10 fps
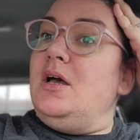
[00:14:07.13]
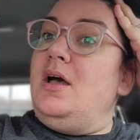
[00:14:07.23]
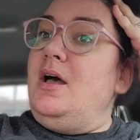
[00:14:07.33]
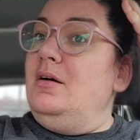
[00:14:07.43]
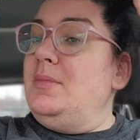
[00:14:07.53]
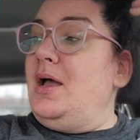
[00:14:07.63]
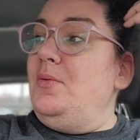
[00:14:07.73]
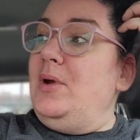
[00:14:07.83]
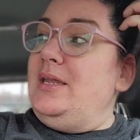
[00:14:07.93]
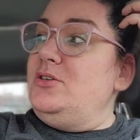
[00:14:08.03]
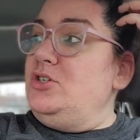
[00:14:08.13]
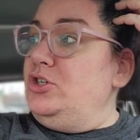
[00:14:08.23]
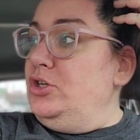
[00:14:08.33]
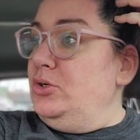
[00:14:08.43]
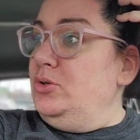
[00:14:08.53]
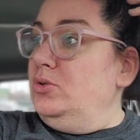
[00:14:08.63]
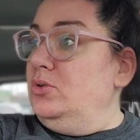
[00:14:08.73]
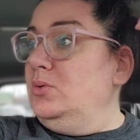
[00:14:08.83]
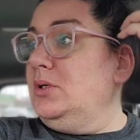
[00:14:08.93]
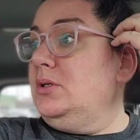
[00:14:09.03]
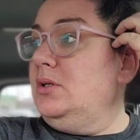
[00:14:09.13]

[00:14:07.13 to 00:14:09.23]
Um, I went to